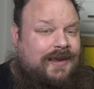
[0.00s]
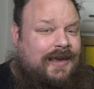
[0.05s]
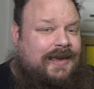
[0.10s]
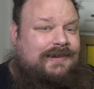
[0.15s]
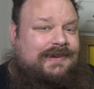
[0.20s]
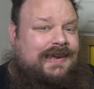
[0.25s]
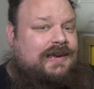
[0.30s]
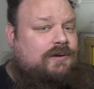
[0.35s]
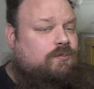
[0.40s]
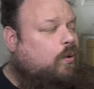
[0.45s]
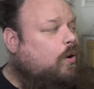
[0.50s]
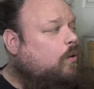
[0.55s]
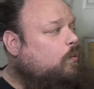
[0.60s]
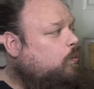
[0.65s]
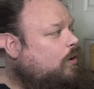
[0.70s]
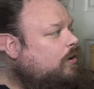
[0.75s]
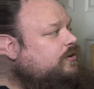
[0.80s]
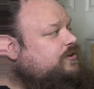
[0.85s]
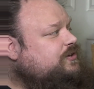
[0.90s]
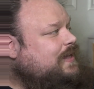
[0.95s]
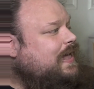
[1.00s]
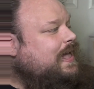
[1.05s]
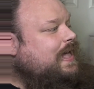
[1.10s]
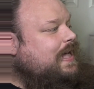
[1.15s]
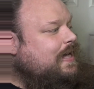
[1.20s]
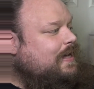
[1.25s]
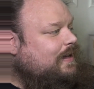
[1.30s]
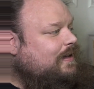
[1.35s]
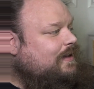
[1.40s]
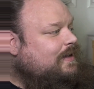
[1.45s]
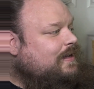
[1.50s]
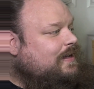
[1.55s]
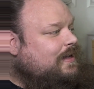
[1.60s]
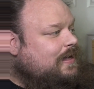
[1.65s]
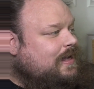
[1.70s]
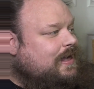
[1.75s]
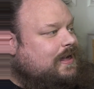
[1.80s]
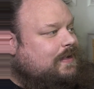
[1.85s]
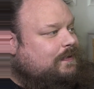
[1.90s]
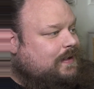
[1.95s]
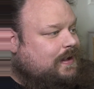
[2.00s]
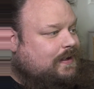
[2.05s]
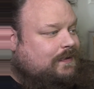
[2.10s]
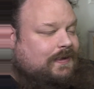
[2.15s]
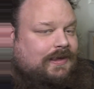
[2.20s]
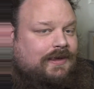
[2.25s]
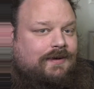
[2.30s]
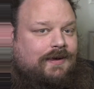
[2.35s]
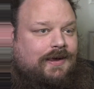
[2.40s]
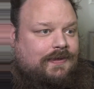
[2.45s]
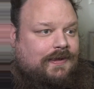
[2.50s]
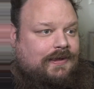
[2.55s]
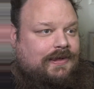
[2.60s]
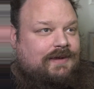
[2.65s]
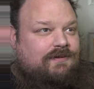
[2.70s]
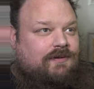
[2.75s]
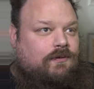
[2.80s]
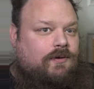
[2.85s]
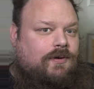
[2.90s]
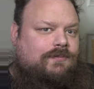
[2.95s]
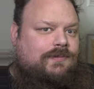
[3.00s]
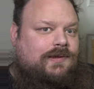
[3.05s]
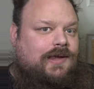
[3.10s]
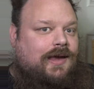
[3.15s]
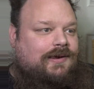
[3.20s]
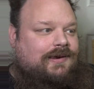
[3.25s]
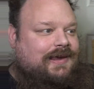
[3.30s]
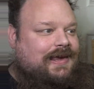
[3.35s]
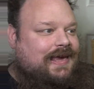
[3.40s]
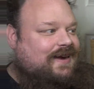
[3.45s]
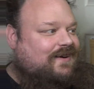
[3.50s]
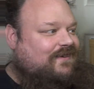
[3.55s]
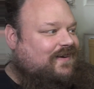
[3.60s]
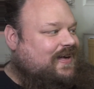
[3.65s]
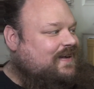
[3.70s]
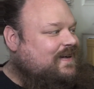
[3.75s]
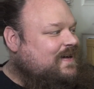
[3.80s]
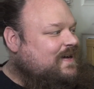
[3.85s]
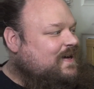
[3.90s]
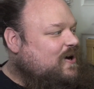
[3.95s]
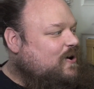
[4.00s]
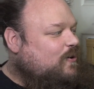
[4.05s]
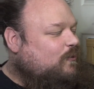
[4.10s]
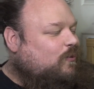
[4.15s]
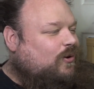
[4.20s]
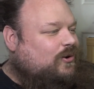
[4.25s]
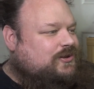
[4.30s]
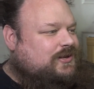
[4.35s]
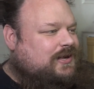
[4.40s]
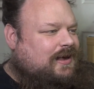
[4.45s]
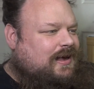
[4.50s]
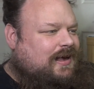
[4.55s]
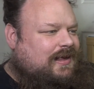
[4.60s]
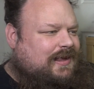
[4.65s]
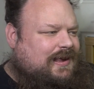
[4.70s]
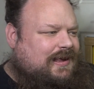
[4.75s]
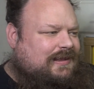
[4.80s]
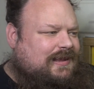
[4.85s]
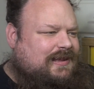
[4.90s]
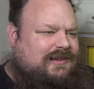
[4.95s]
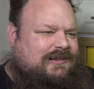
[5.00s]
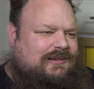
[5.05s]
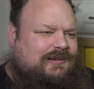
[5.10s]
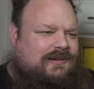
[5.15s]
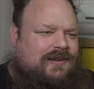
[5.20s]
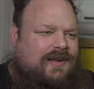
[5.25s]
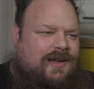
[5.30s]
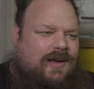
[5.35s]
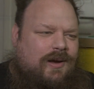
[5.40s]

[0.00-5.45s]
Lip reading: Indeed, what was here in the living room dining area was like a little